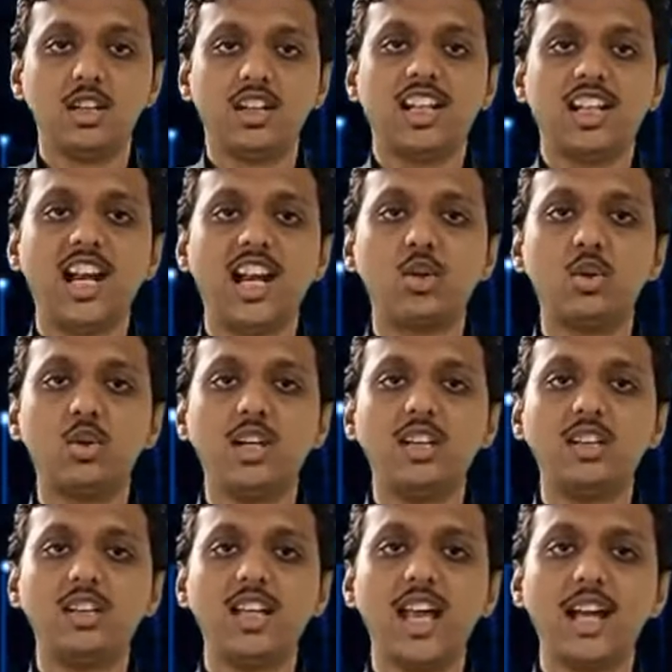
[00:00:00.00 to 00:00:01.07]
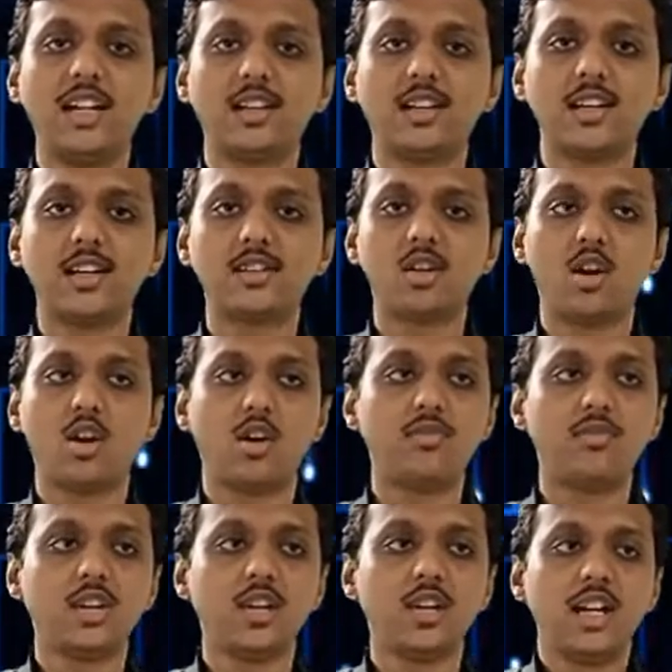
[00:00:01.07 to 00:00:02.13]
calculate the address of
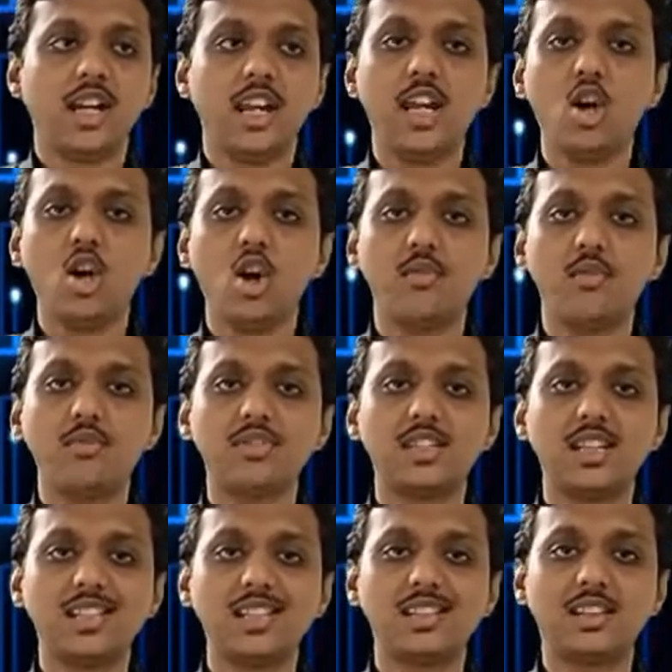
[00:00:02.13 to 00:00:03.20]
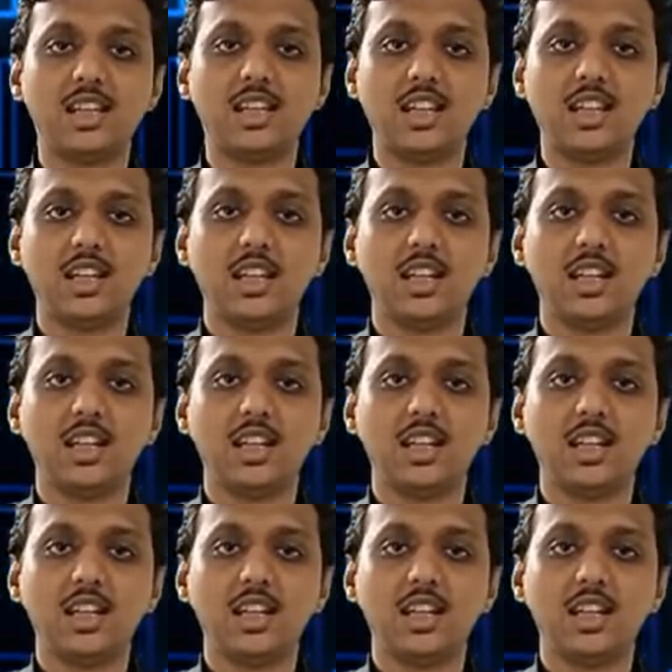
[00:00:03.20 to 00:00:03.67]
a of 63,